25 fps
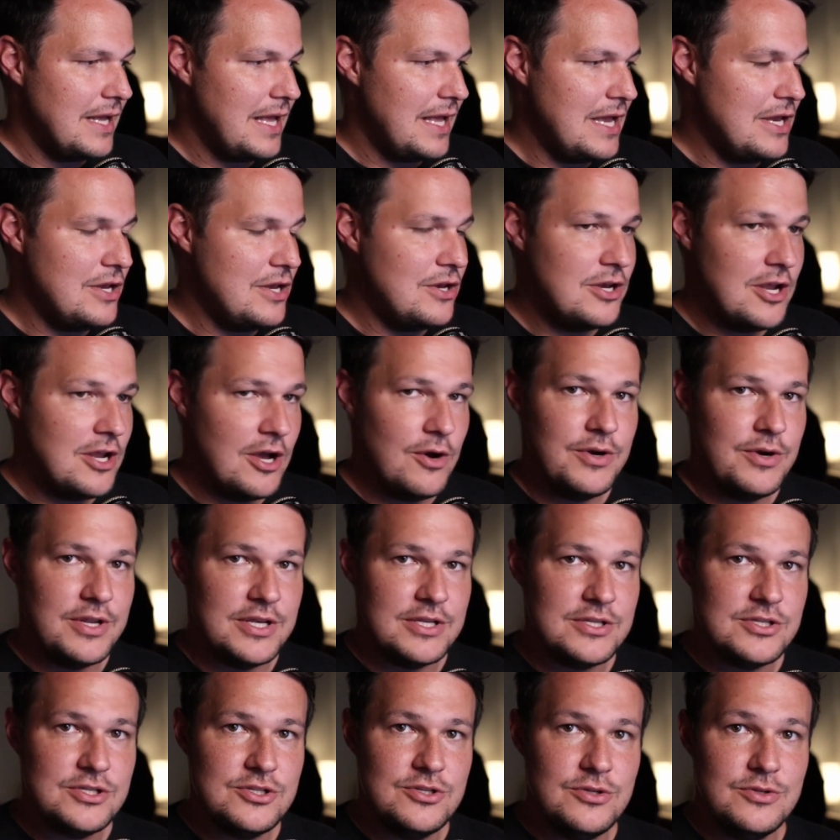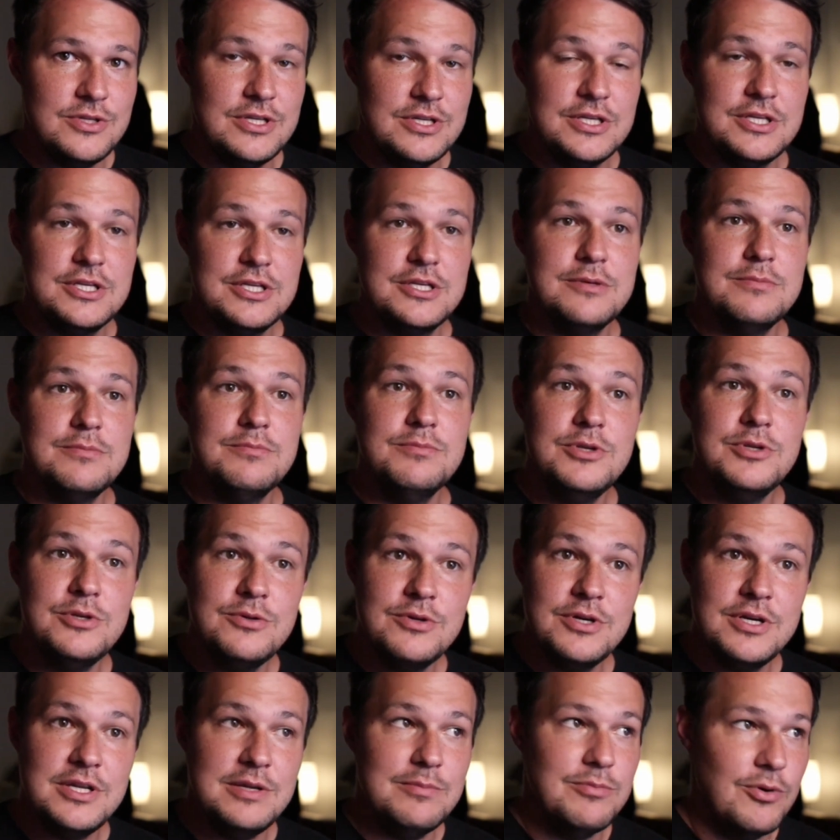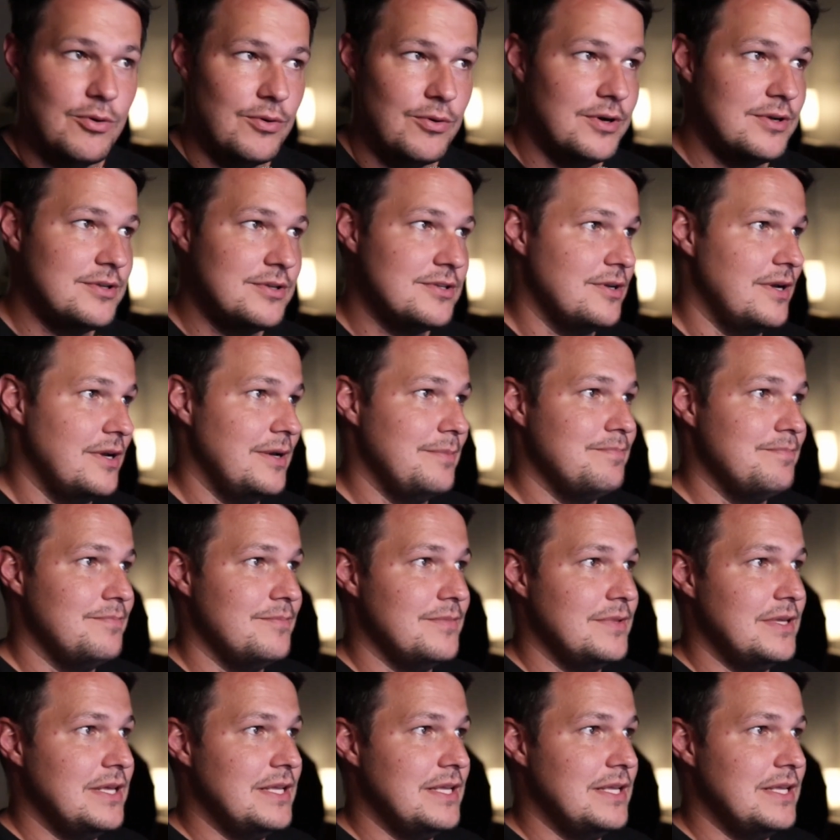a notice to the community board. So I'm.